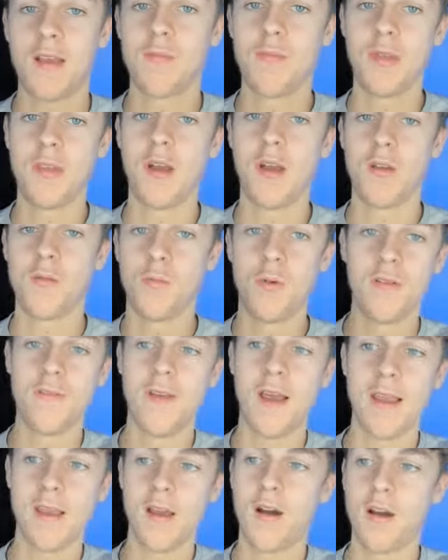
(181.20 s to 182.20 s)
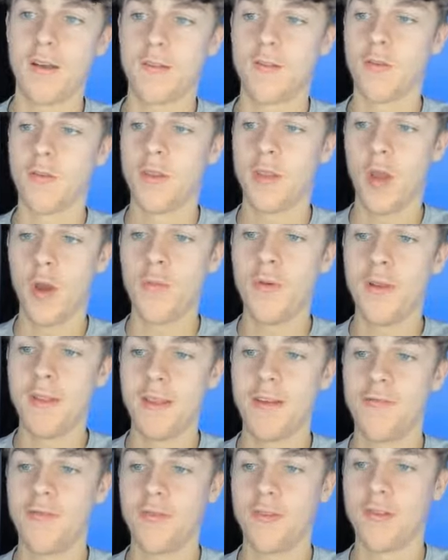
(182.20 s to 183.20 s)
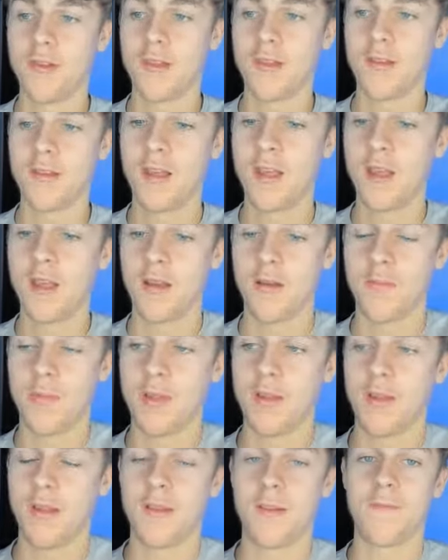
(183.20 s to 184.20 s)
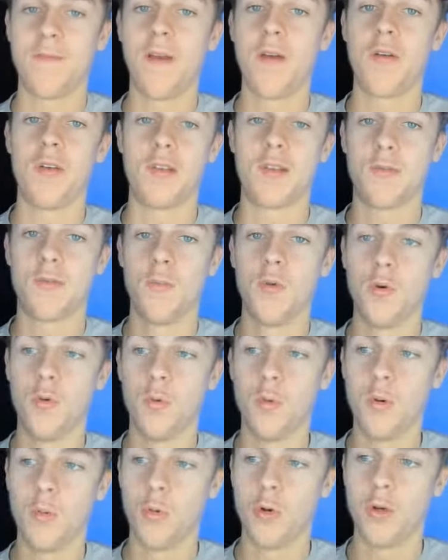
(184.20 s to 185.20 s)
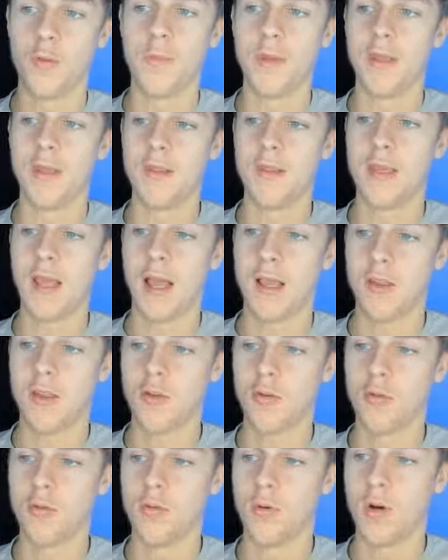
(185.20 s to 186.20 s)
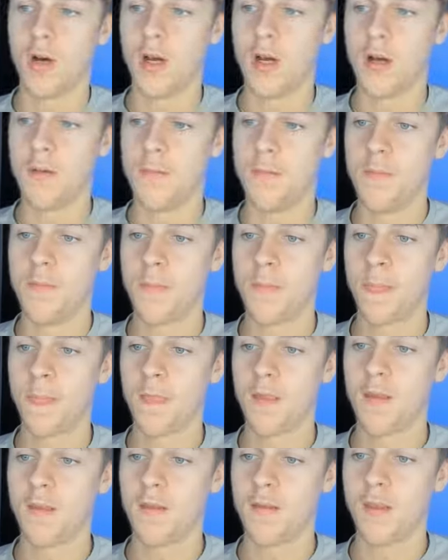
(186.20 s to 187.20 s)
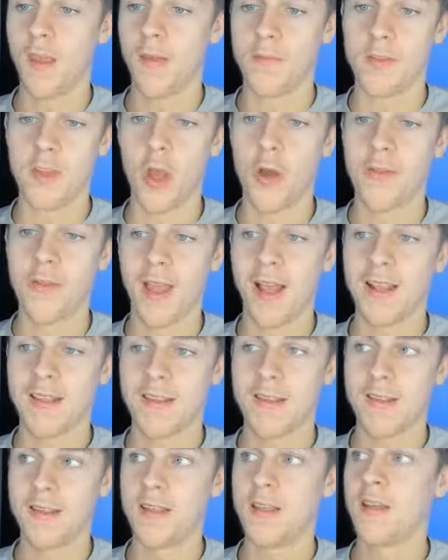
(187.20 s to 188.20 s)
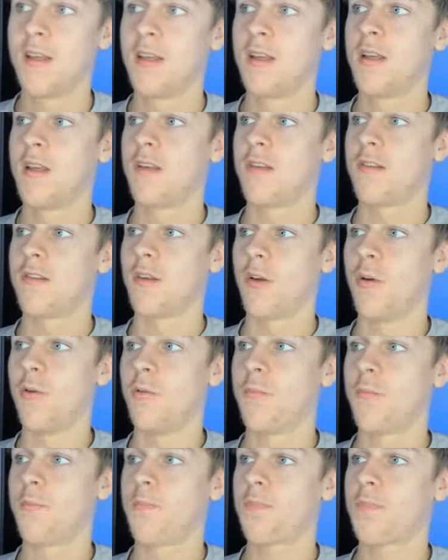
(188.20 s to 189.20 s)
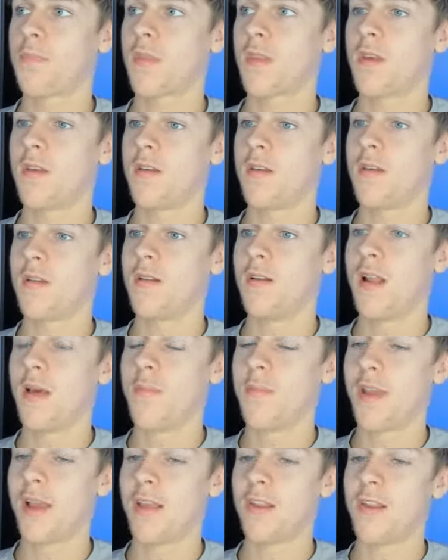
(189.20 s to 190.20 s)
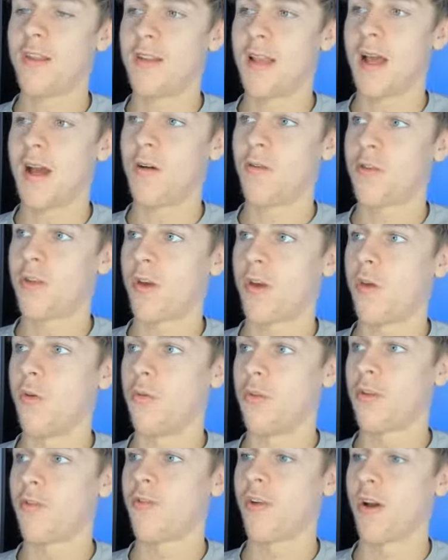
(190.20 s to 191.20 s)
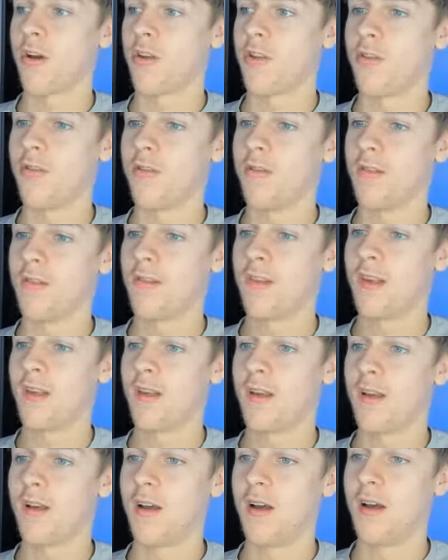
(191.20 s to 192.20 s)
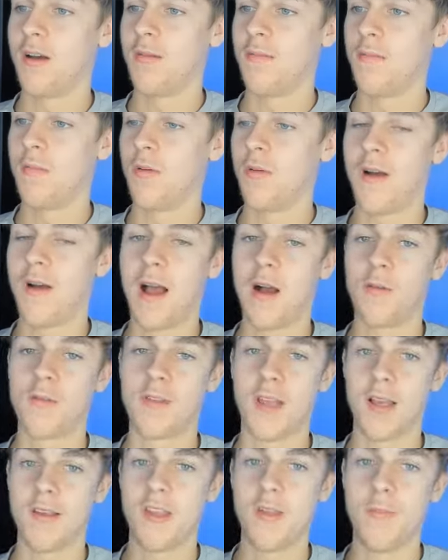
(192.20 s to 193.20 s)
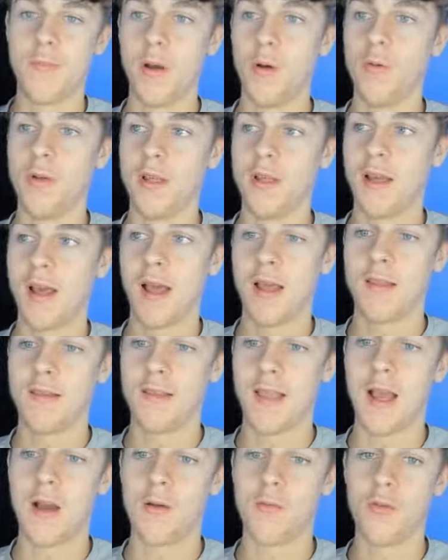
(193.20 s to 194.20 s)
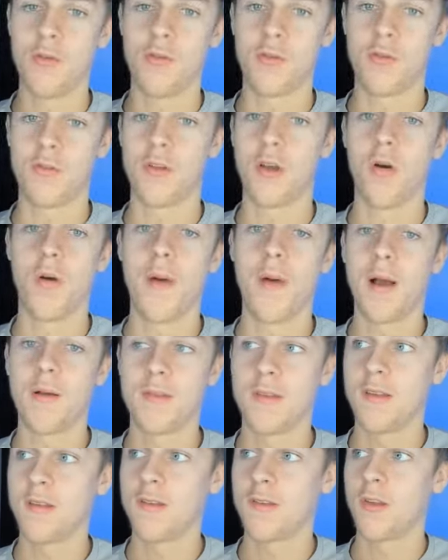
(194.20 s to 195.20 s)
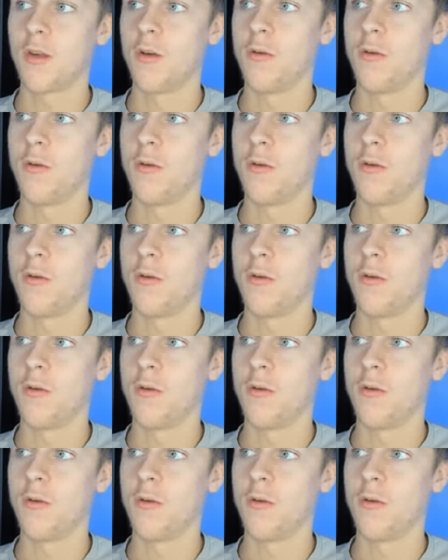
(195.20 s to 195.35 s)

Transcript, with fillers: that can be done with AI. So the only difference, I mean, it's very small, would be the actual, um, yeah, the tonality. So let me actually now show you instructions um, of how to actually build it and how you should go about it.